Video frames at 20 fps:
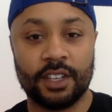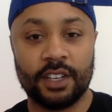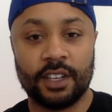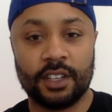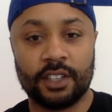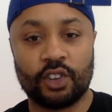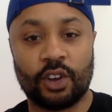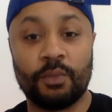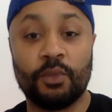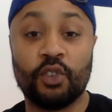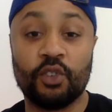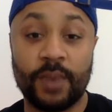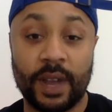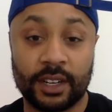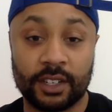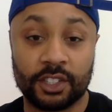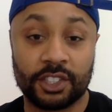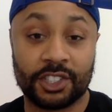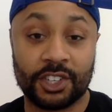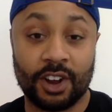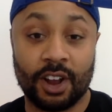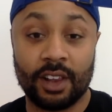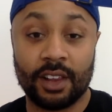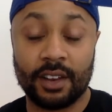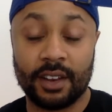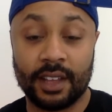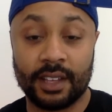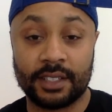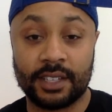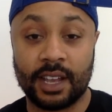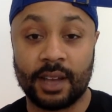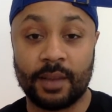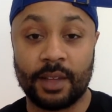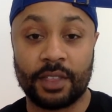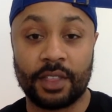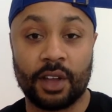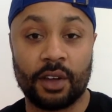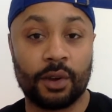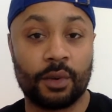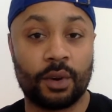So I moved back to Charlotte, and at that time I
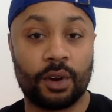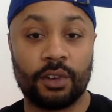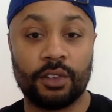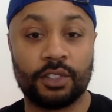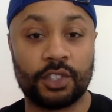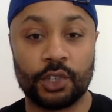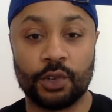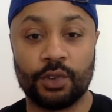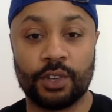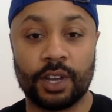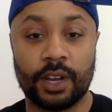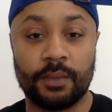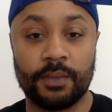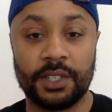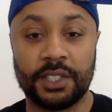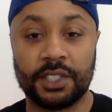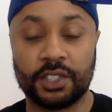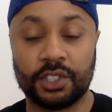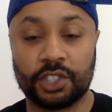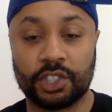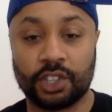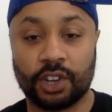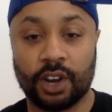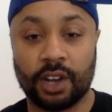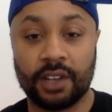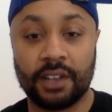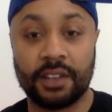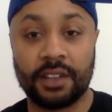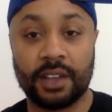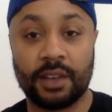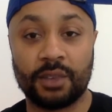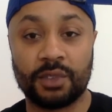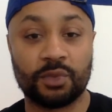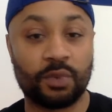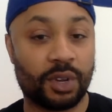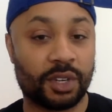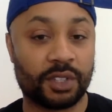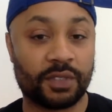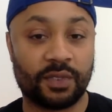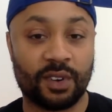thought there were only two companies in Charlotte. That was
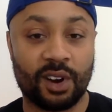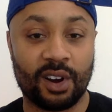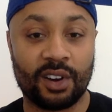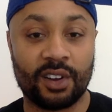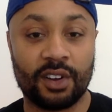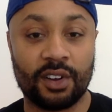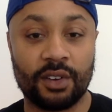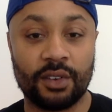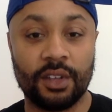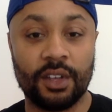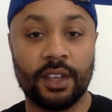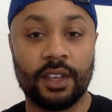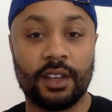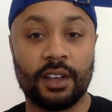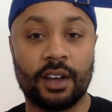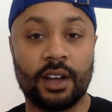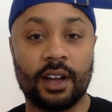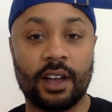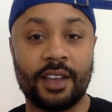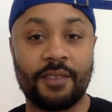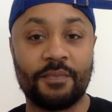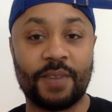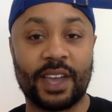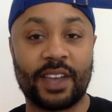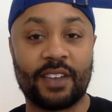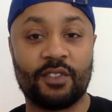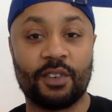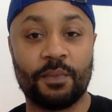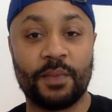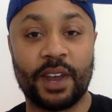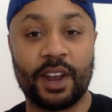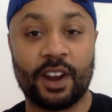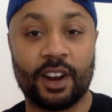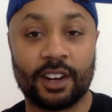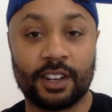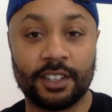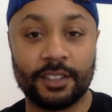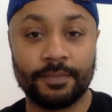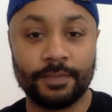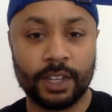Wells Fargo and Bank of
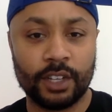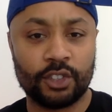America.